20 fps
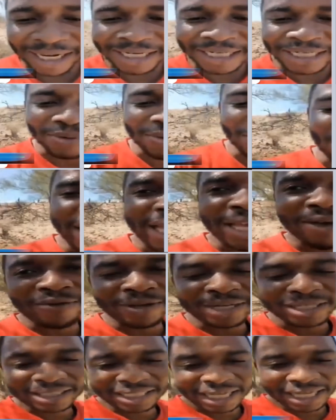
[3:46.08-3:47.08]
New
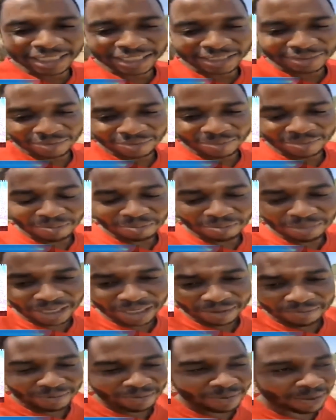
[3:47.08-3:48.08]
Haven. Thank you. Me
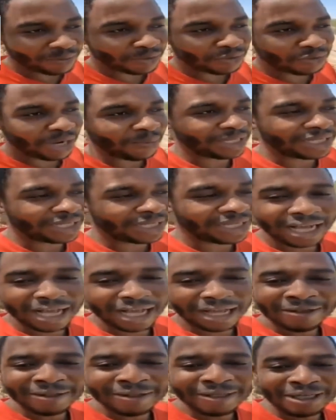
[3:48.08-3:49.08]
baby do
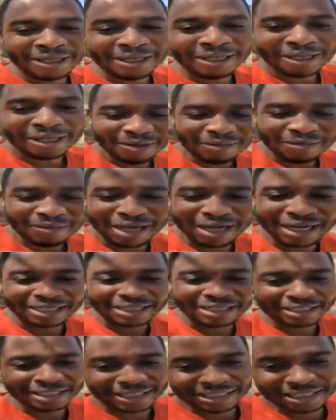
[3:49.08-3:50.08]
America. Me
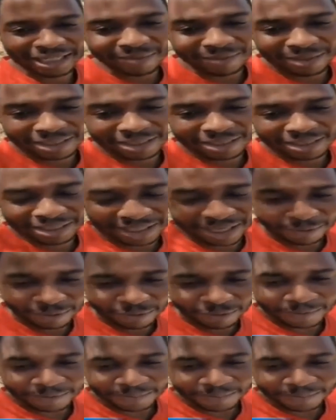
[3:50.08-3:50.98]
back Connecticut abesram.